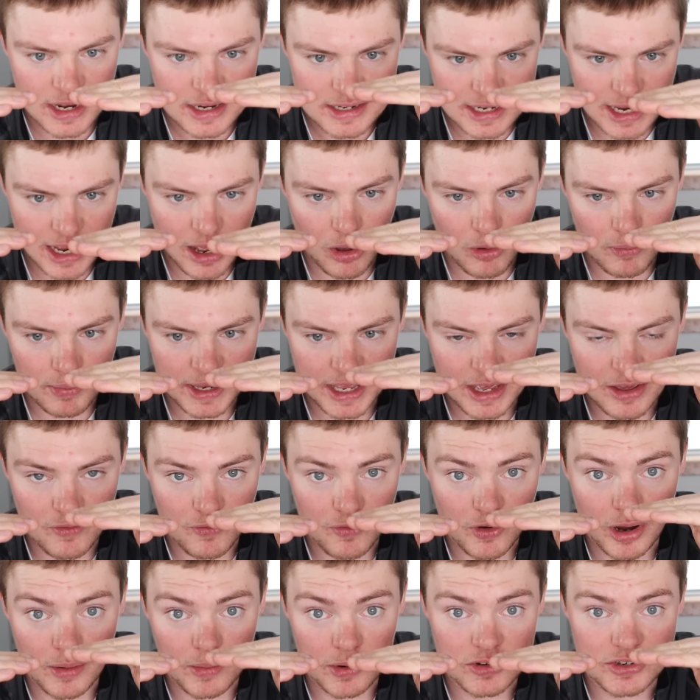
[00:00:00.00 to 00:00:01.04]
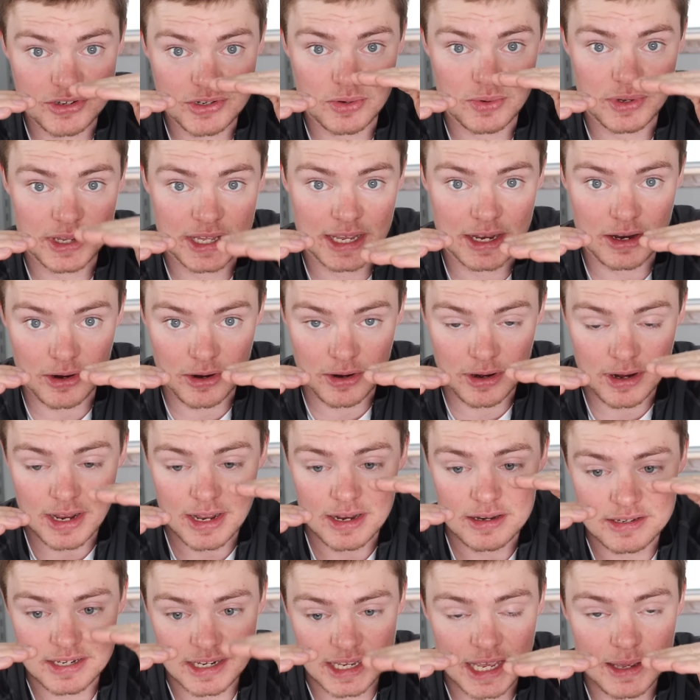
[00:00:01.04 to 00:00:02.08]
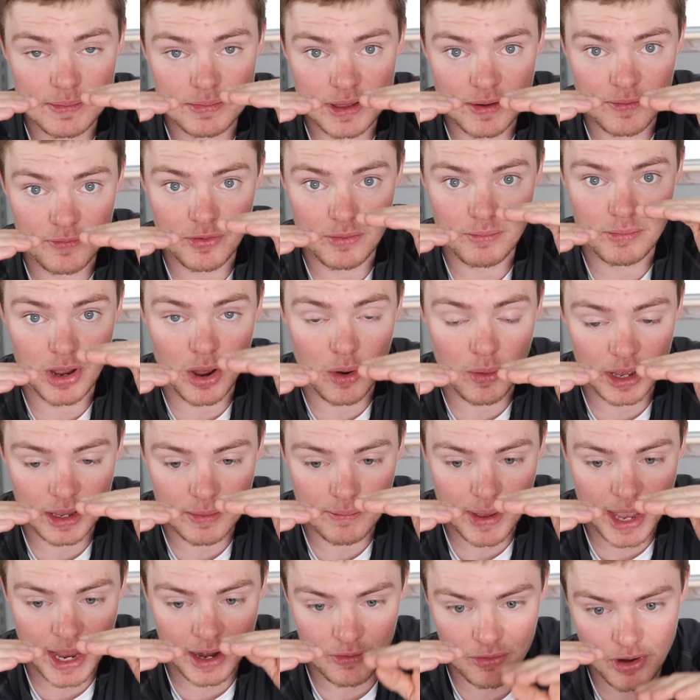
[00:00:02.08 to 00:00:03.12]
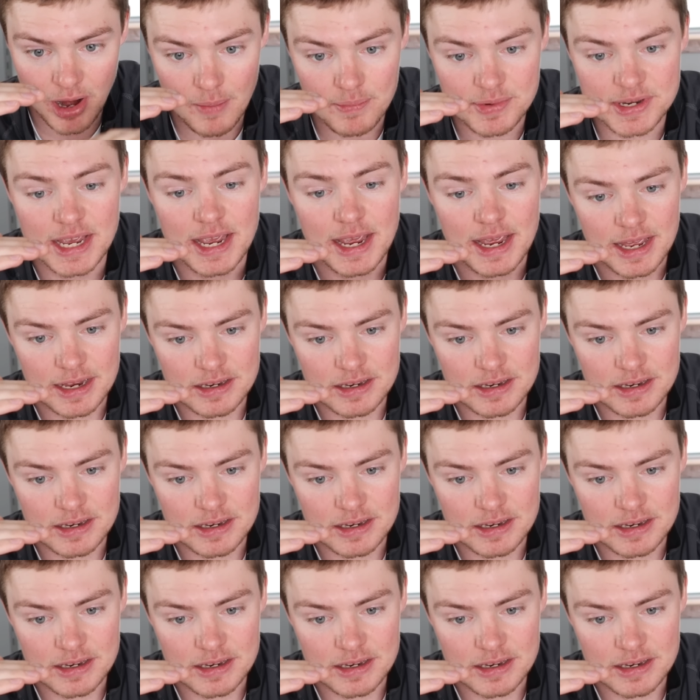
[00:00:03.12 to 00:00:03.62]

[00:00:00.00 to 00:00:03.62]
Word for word: to help get farmers to here to keep them from going bankrupt?